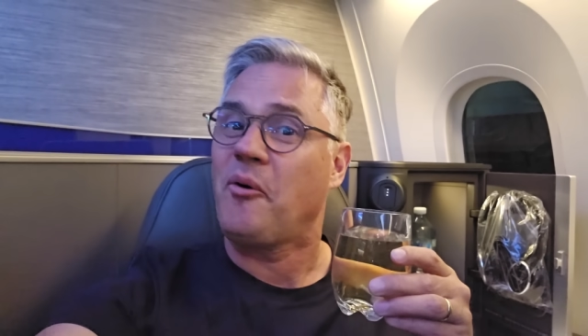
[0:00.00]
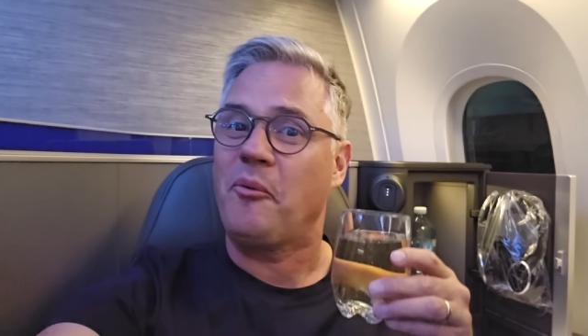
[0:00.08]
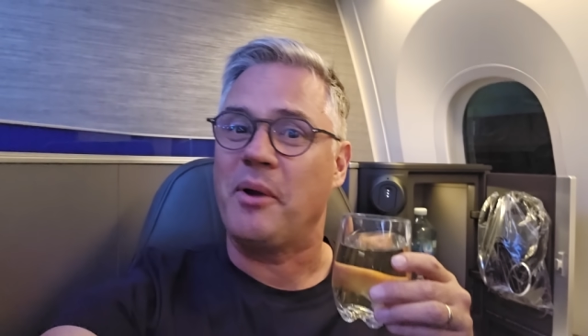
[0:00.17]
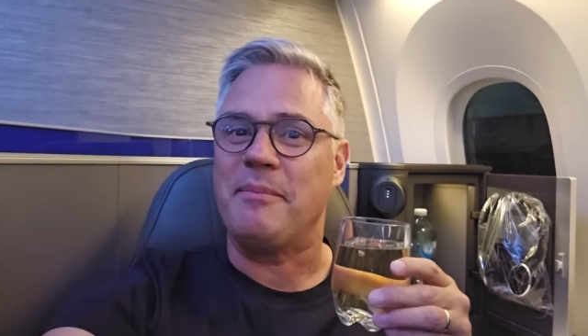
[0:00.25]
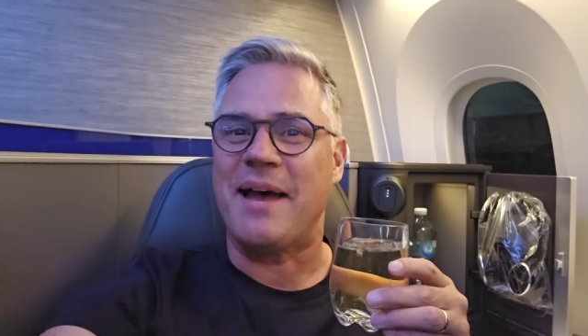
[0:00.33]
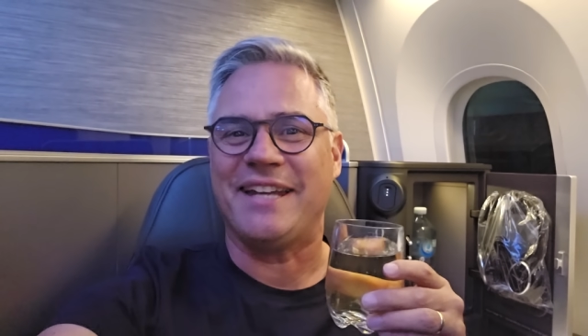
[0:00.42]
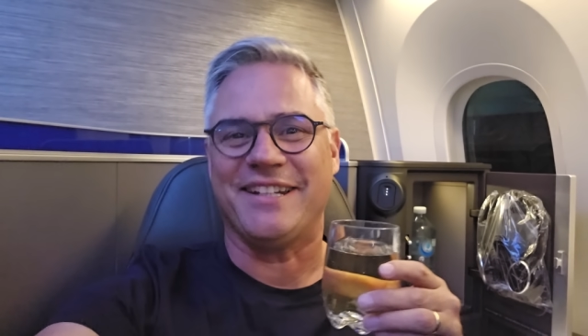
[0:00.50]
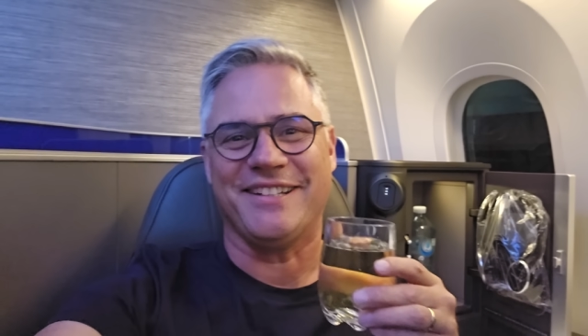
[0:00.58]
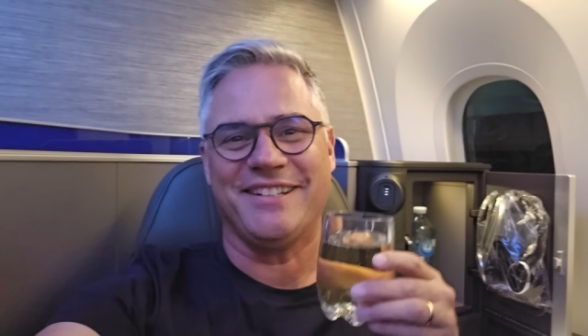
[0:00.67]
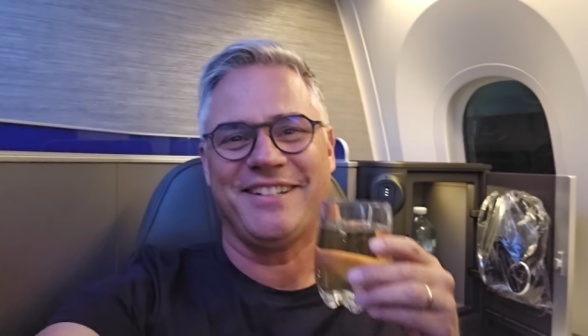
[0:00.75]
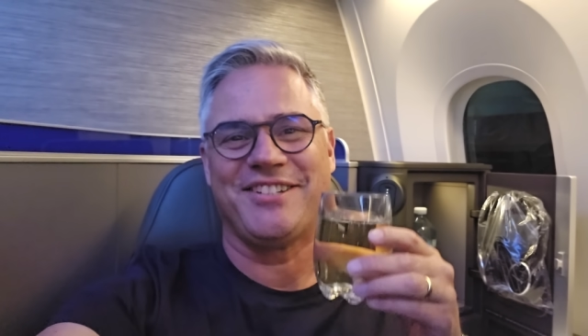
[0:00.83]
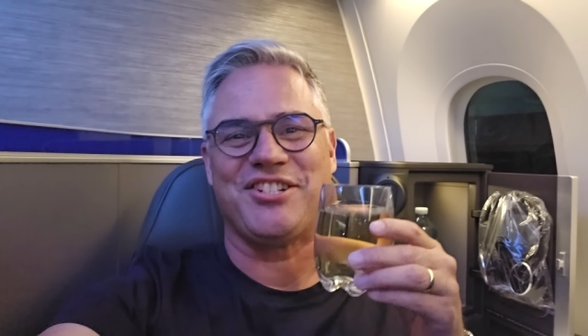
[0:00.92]
We made
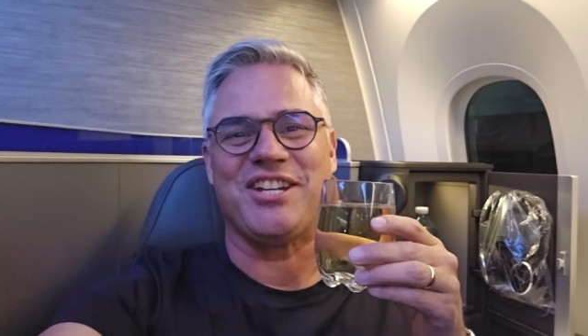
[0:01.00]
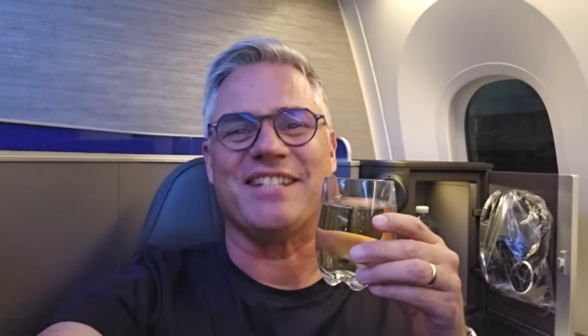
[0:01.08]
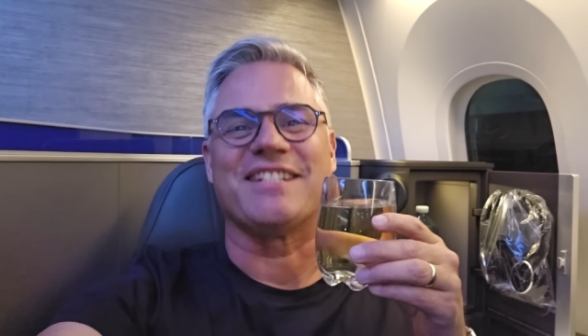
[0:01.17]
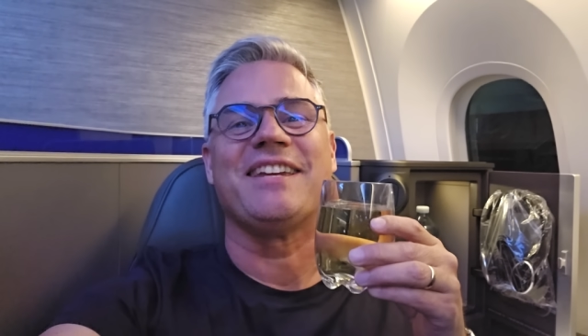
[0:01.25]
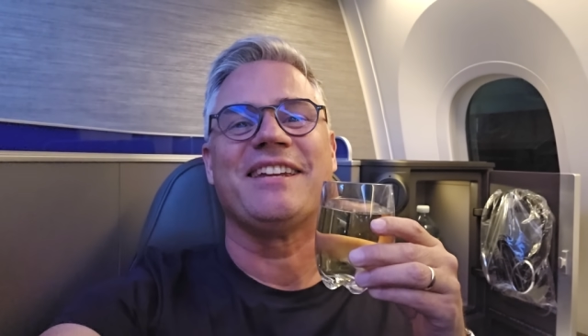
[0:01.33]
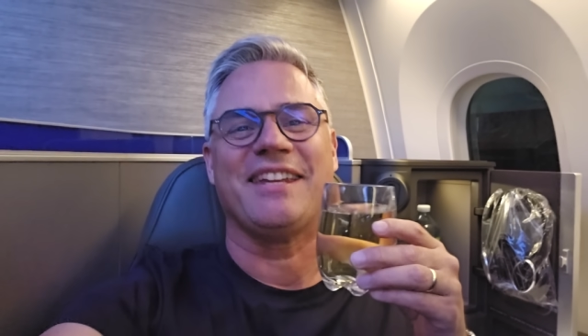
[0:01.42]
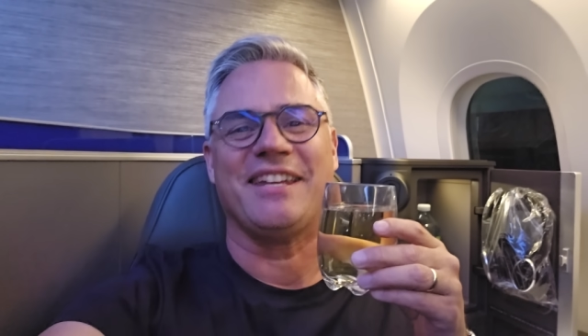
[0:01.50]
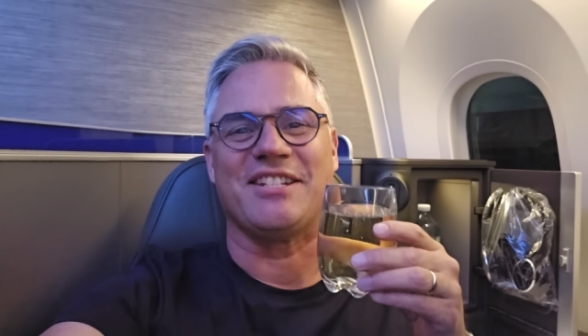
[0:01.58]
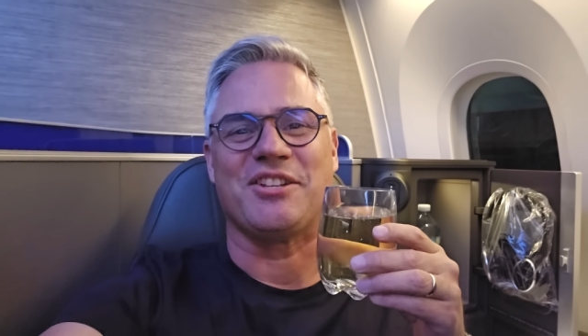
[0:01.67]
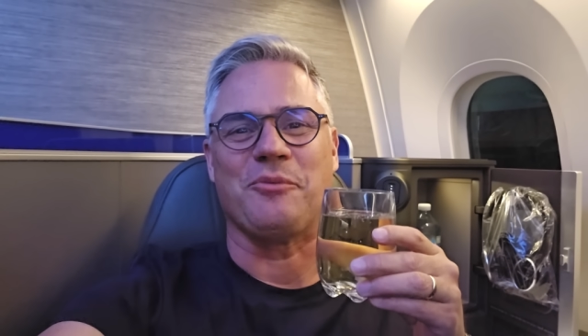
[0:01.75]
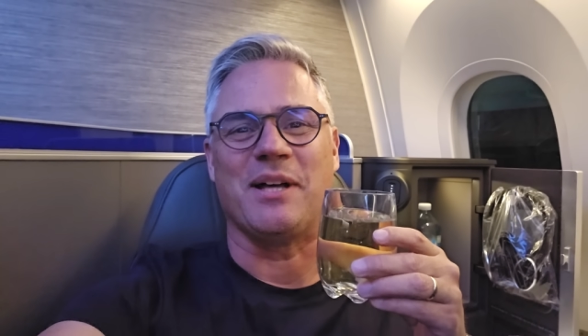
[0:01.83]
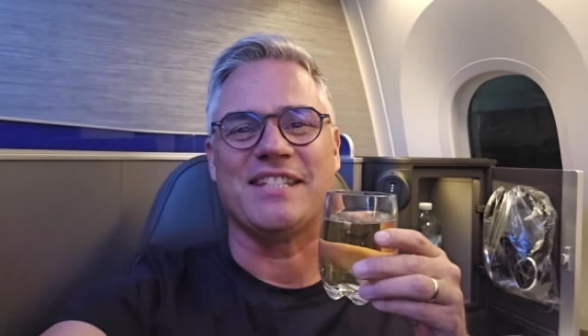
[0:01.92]
it is is
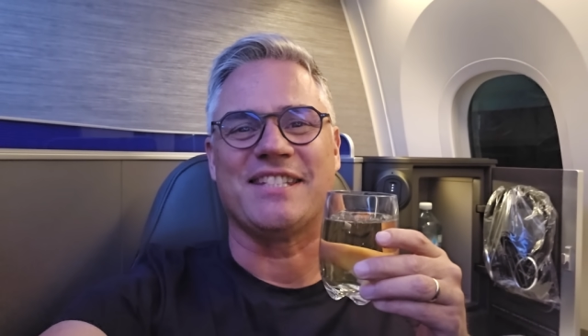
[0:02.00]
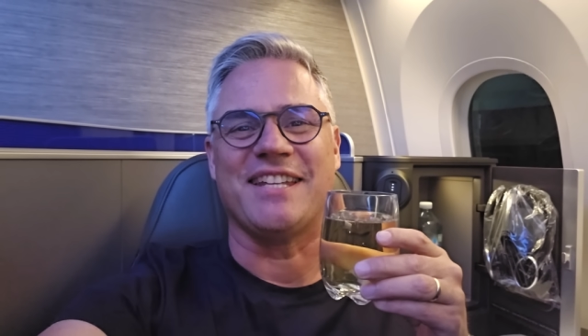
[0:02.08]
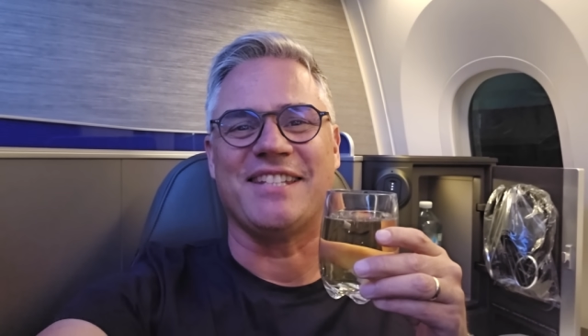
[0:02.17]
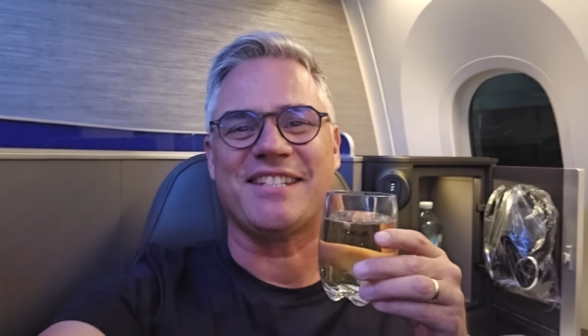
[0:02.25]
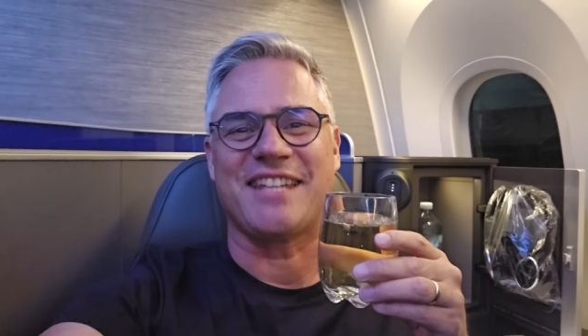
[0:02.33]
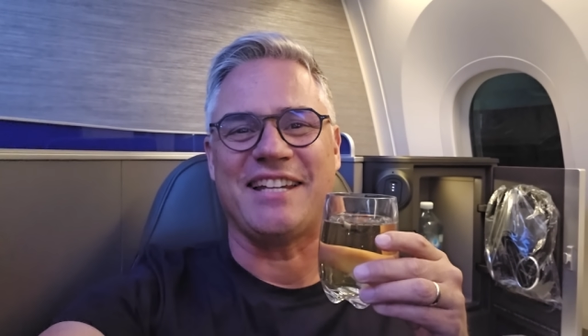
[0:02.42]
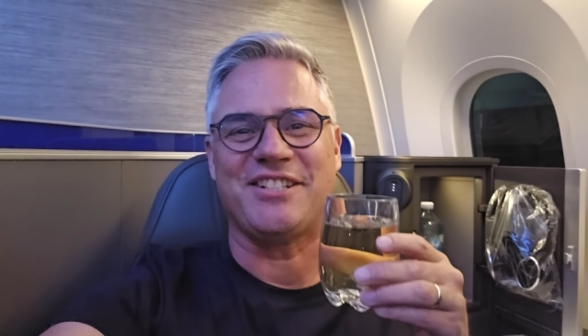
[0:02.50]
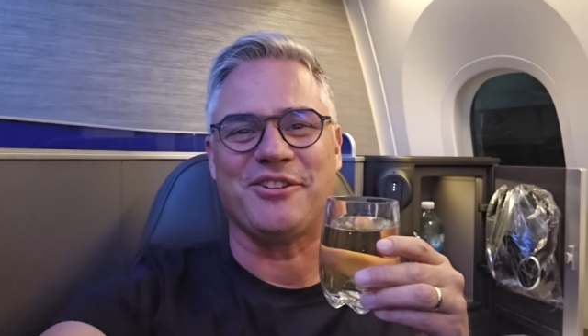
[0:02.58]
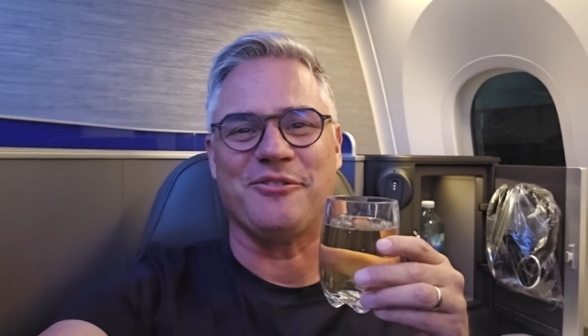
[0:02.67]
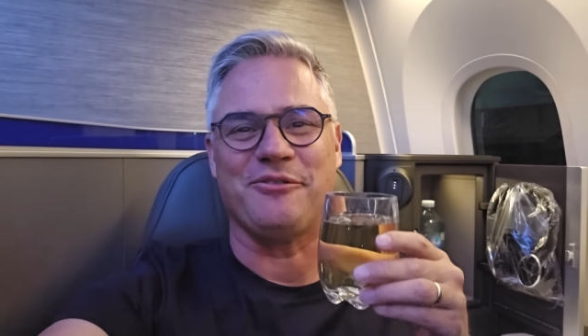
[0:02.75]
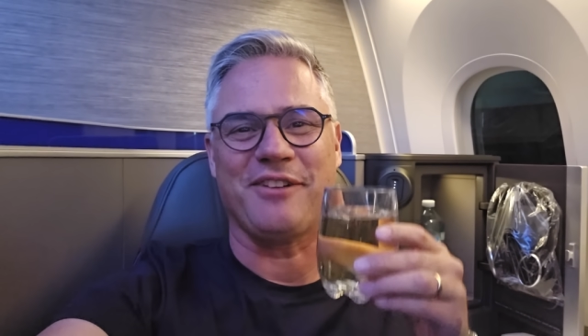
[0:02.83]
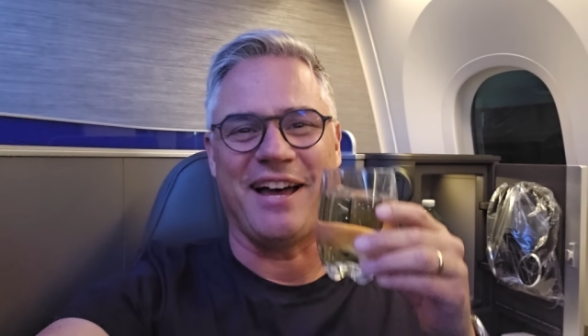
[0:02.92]
to one
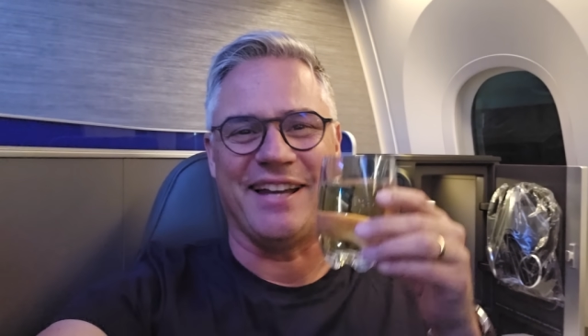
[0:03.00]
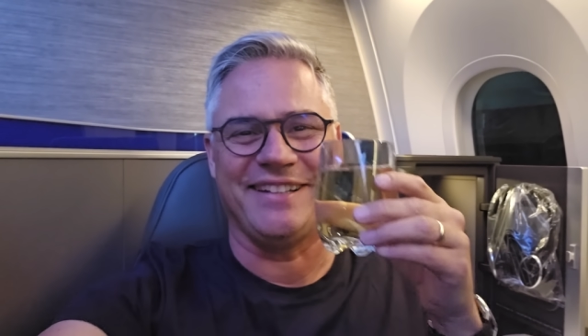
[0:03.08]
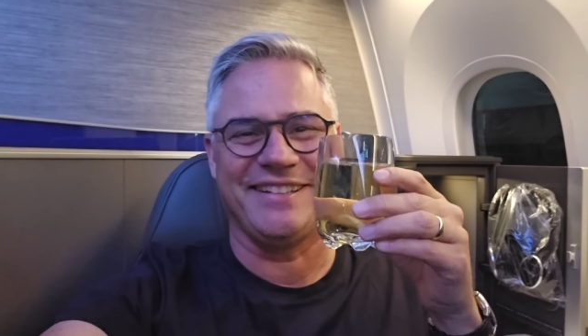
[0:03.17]
sensational flight.